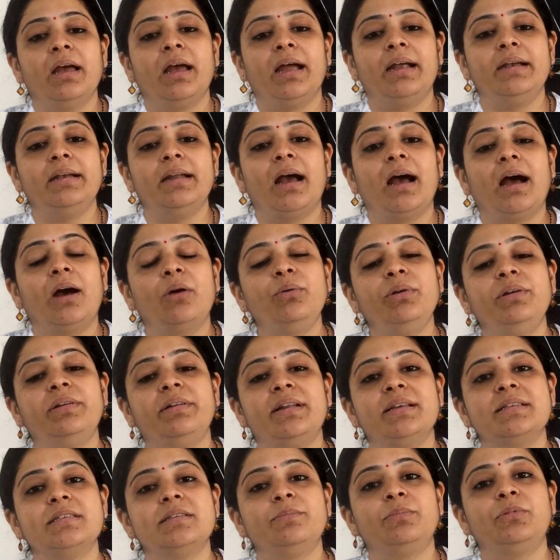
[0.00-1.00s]
and how it
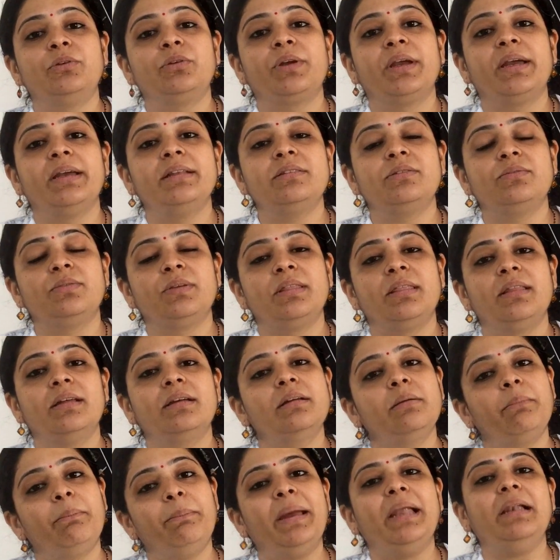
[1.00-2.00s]
reciprocates with the
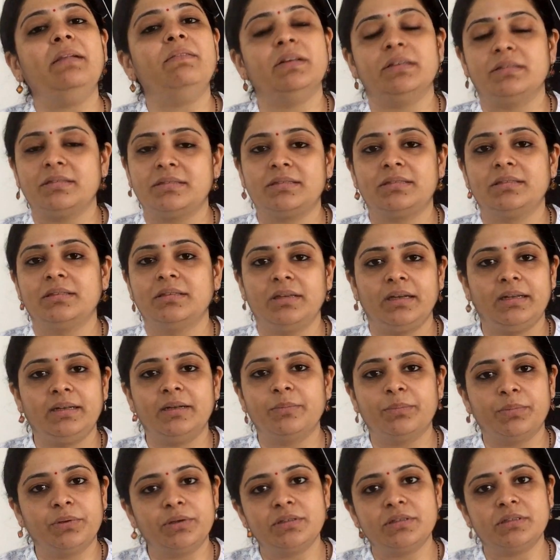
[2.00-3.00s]
pelvis in a
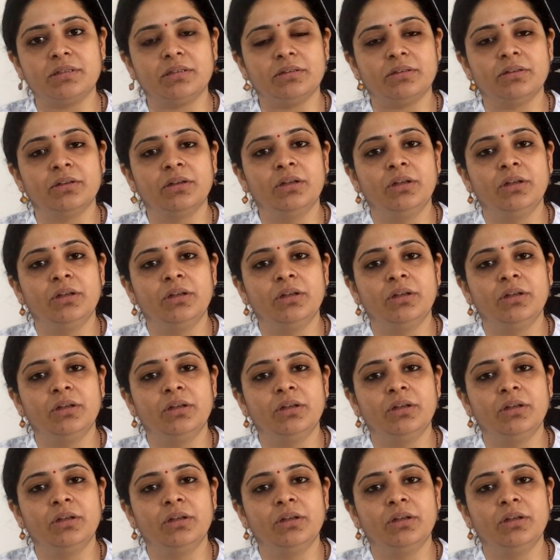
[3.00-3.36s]
person.